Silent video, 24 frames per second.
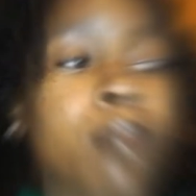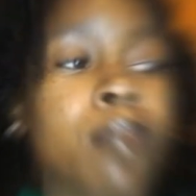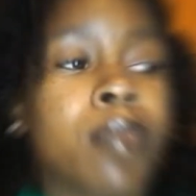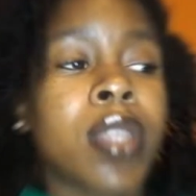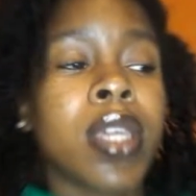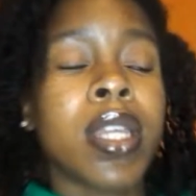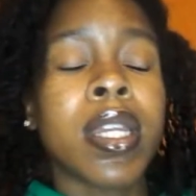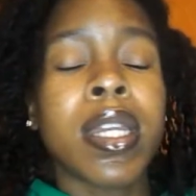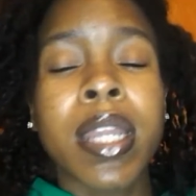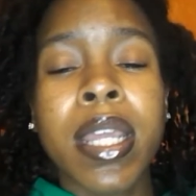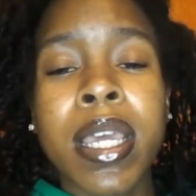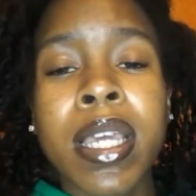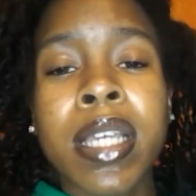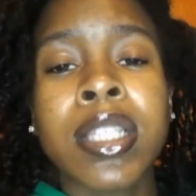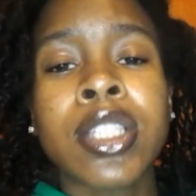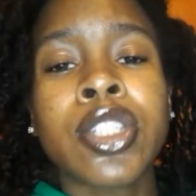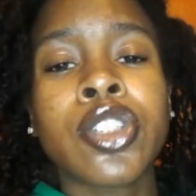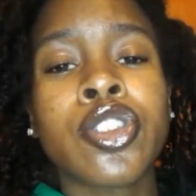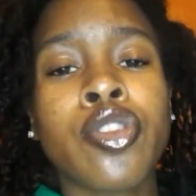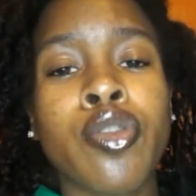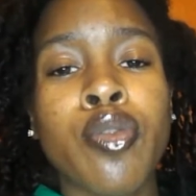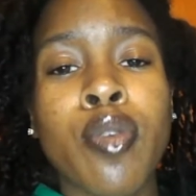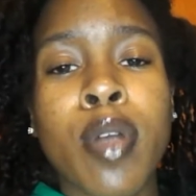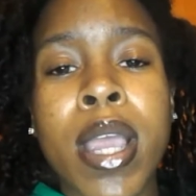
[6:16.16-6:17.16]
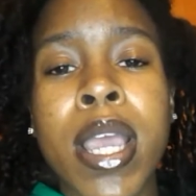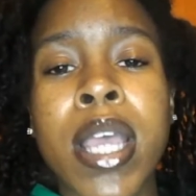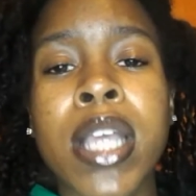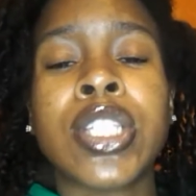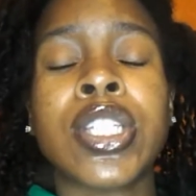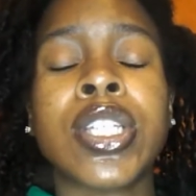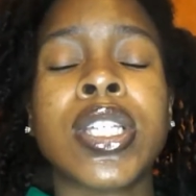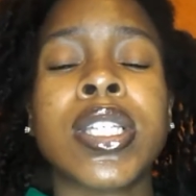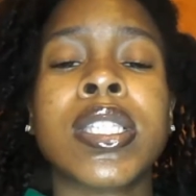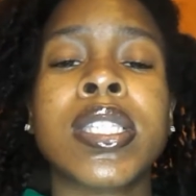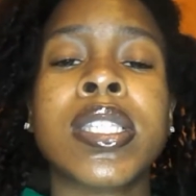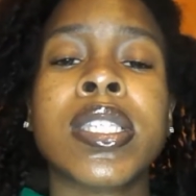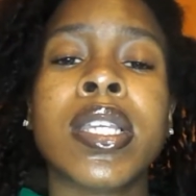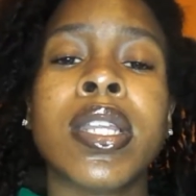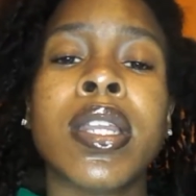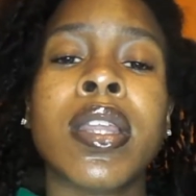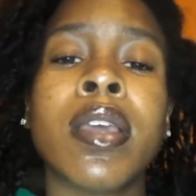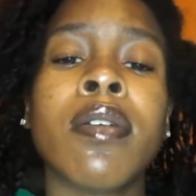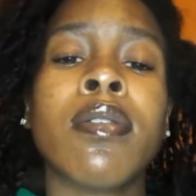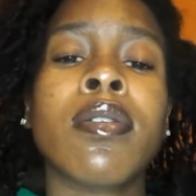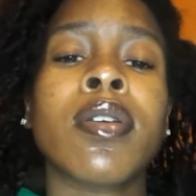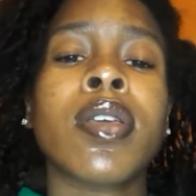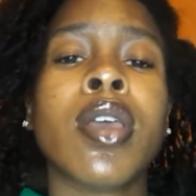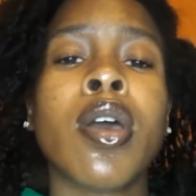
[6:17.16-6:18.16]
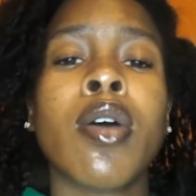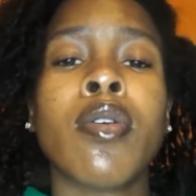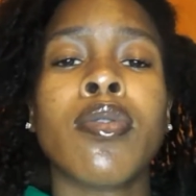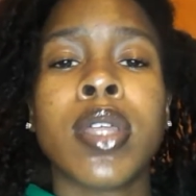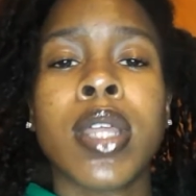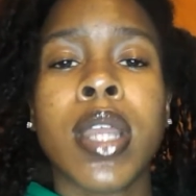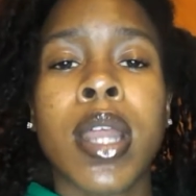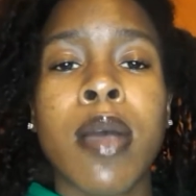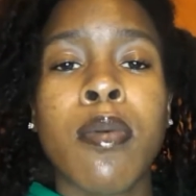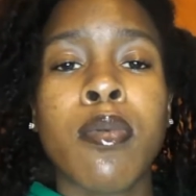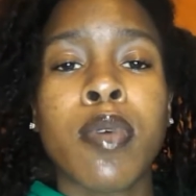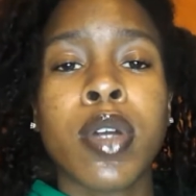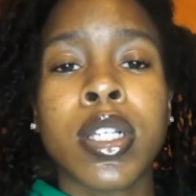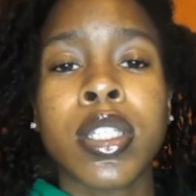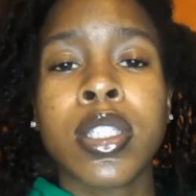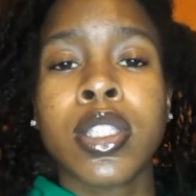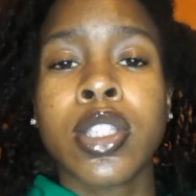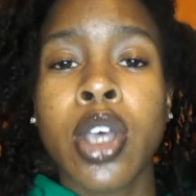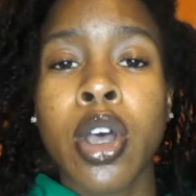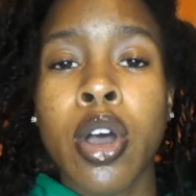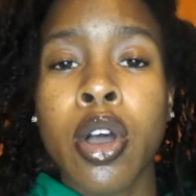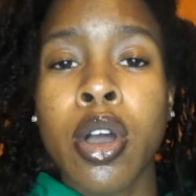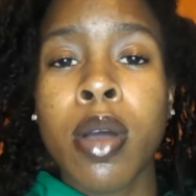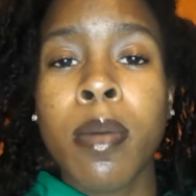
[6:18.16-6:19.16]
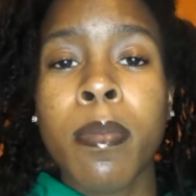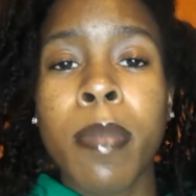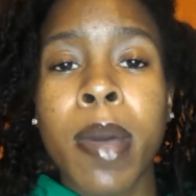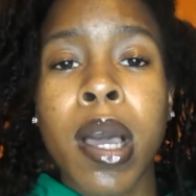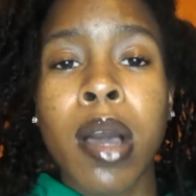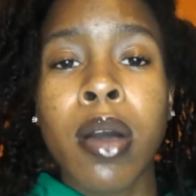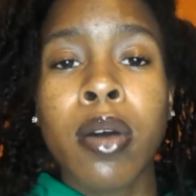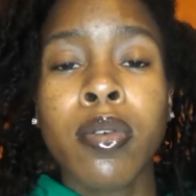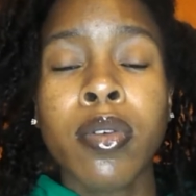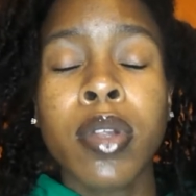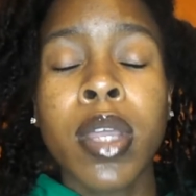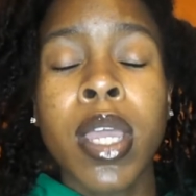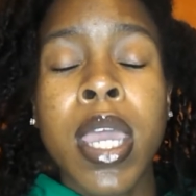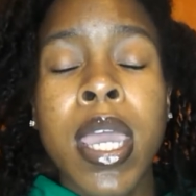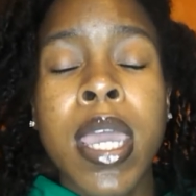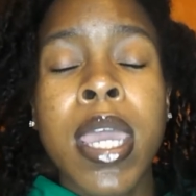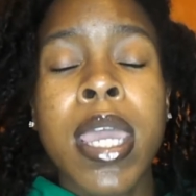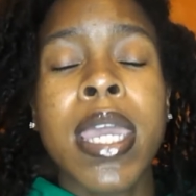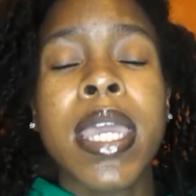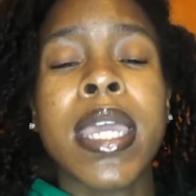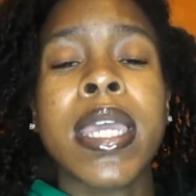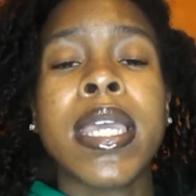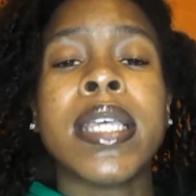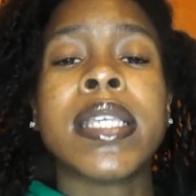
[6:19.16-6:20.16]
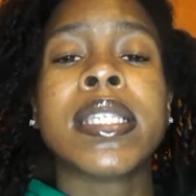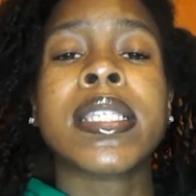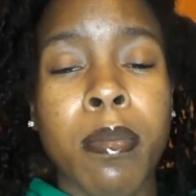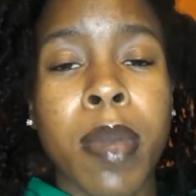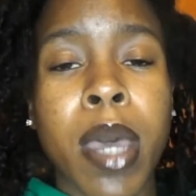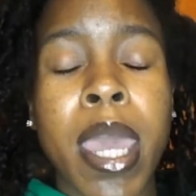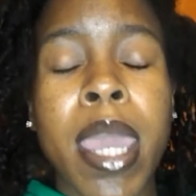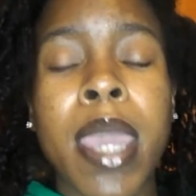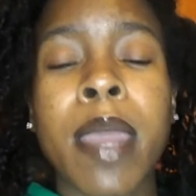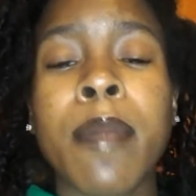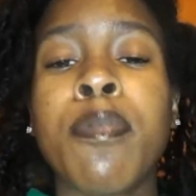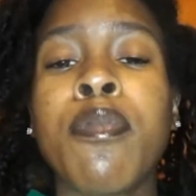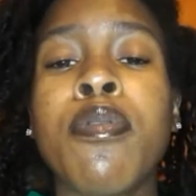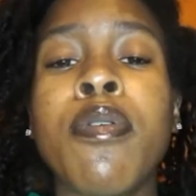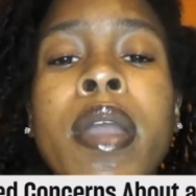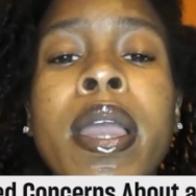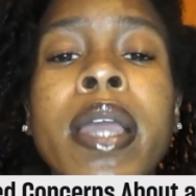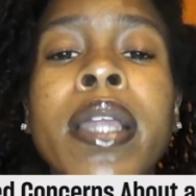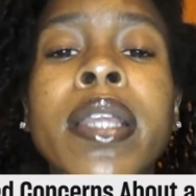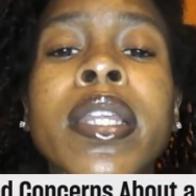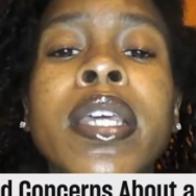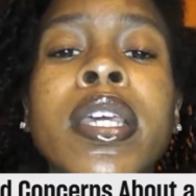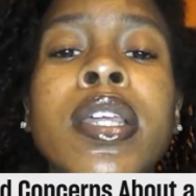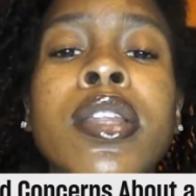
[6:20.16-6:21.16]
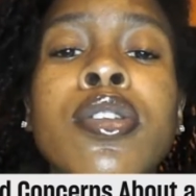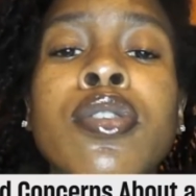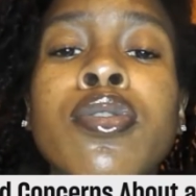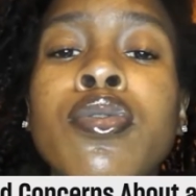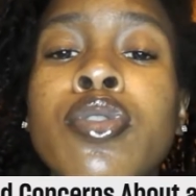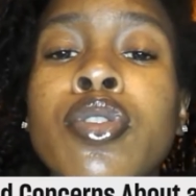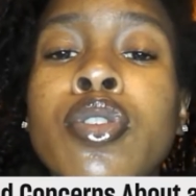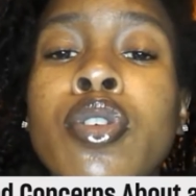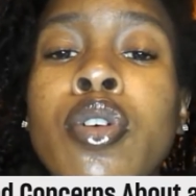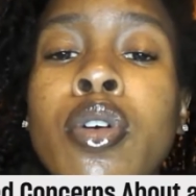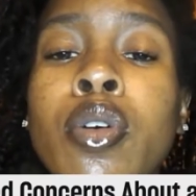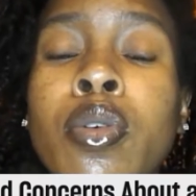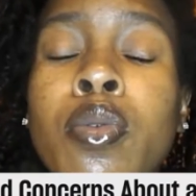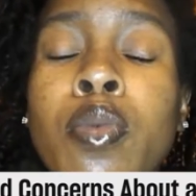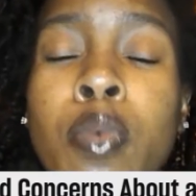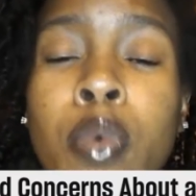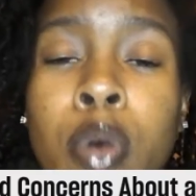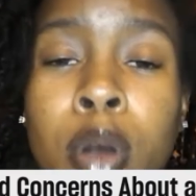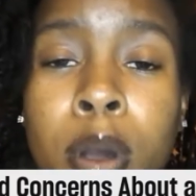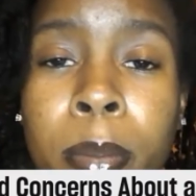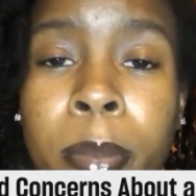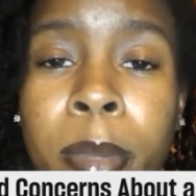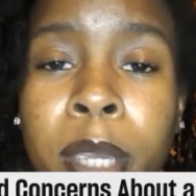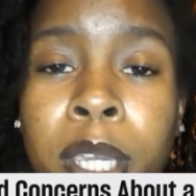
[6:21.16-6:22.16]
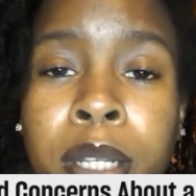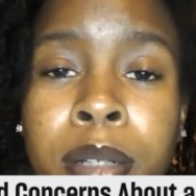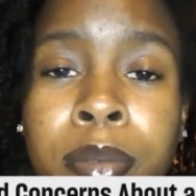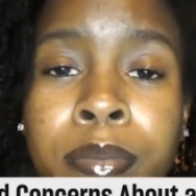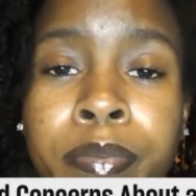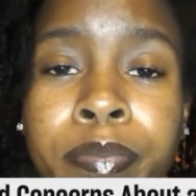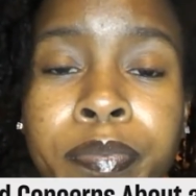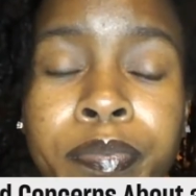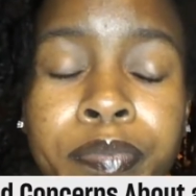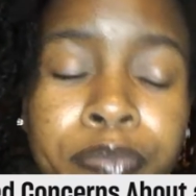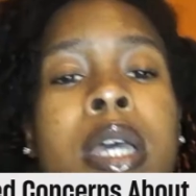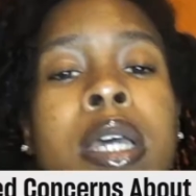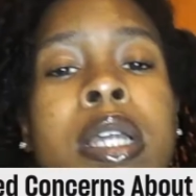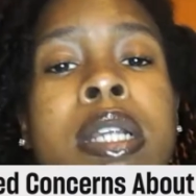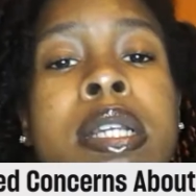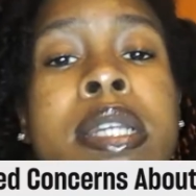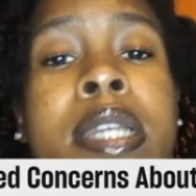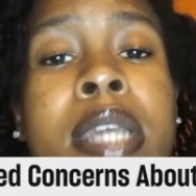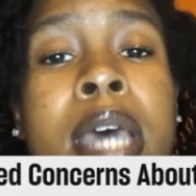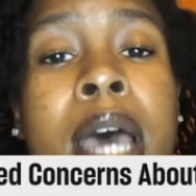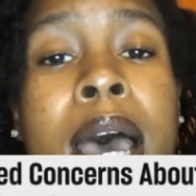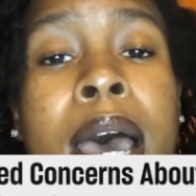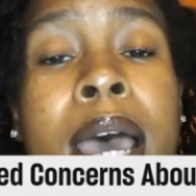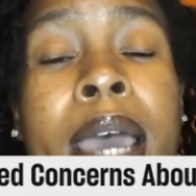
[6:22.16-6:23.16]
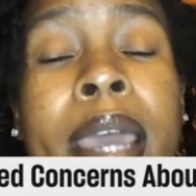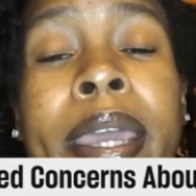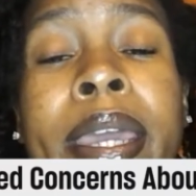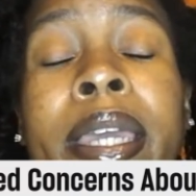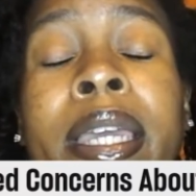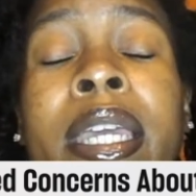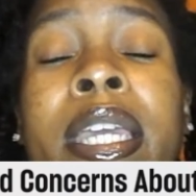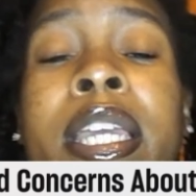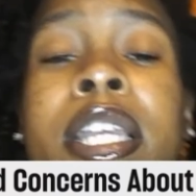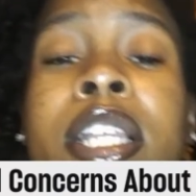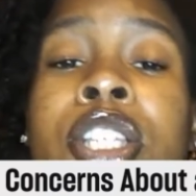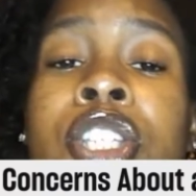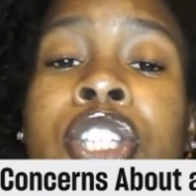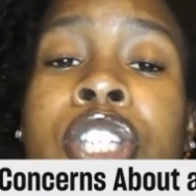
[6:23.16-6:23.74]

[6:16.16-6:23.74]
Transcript: The next tragic scenario that I want to talk about is a pregnant New York woman dying in